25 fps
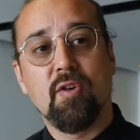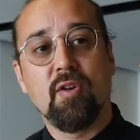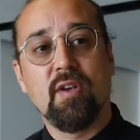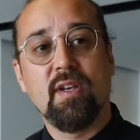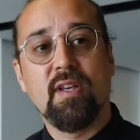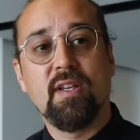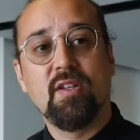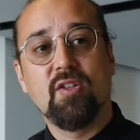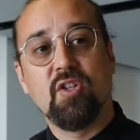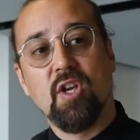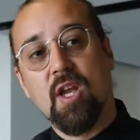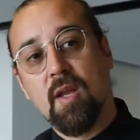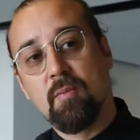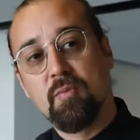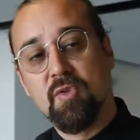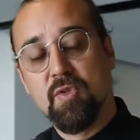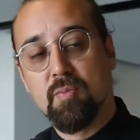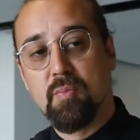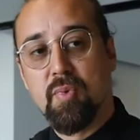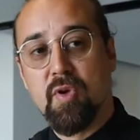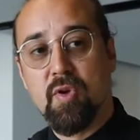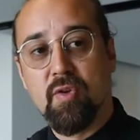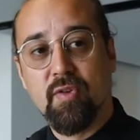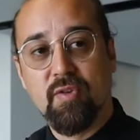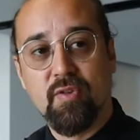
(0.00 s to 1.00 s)
early James
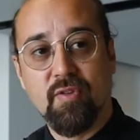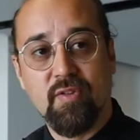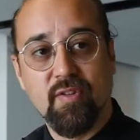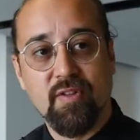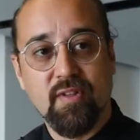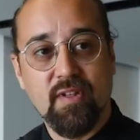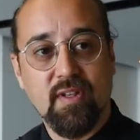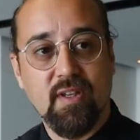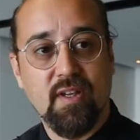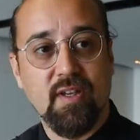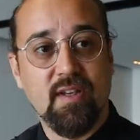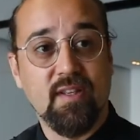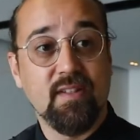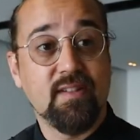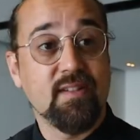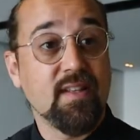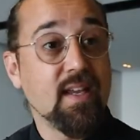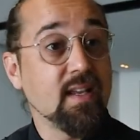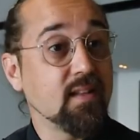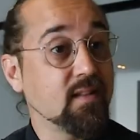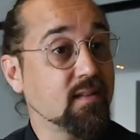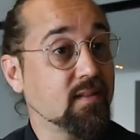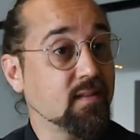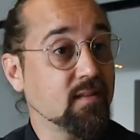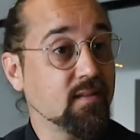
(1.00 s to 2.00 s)
Bond
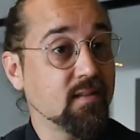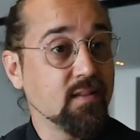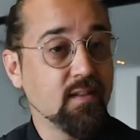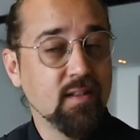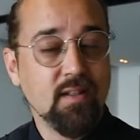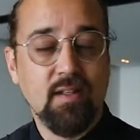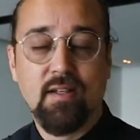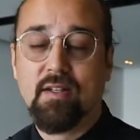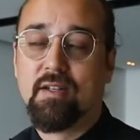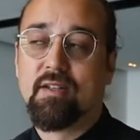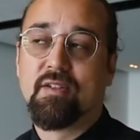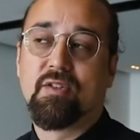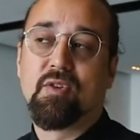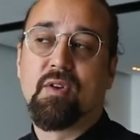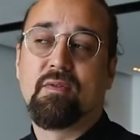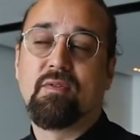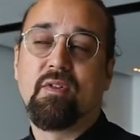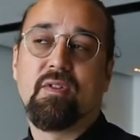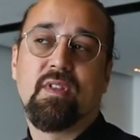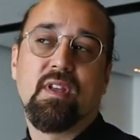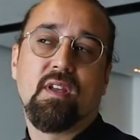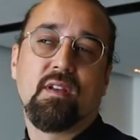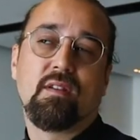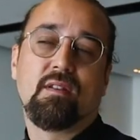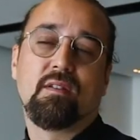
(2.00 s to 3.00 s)
sets. So if
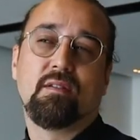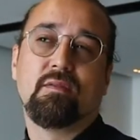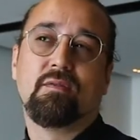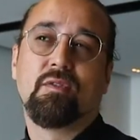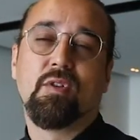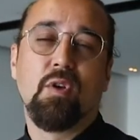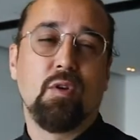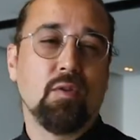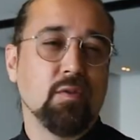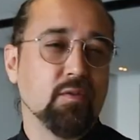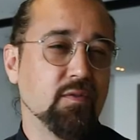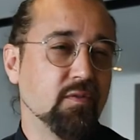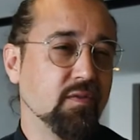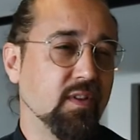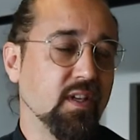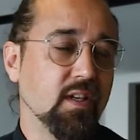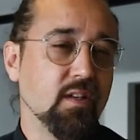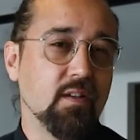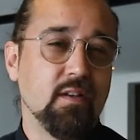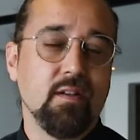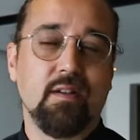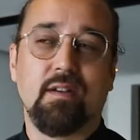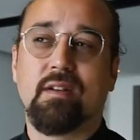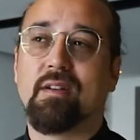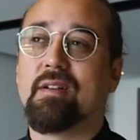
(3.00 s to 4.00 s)
you think of
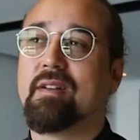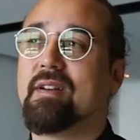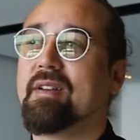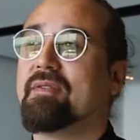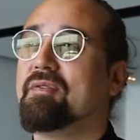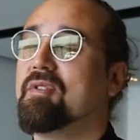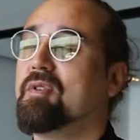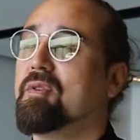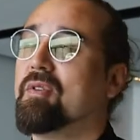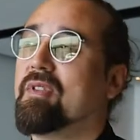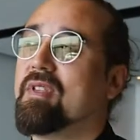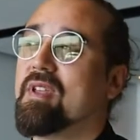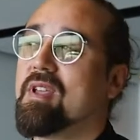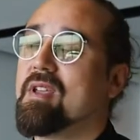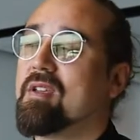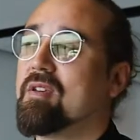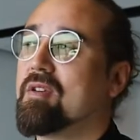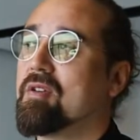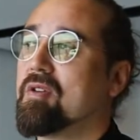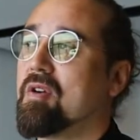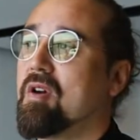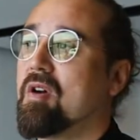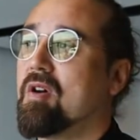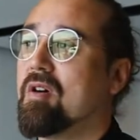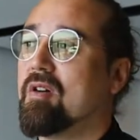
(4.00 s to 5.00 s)
Goldfinger, if you
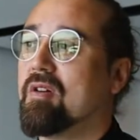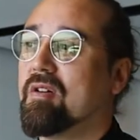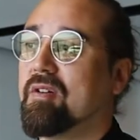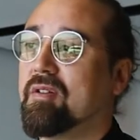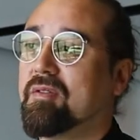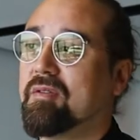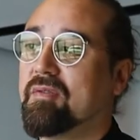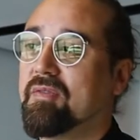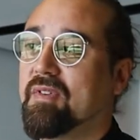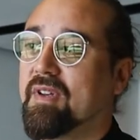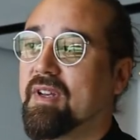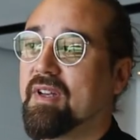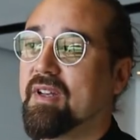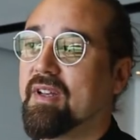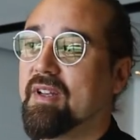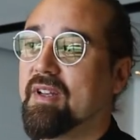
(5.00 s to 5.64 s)
think of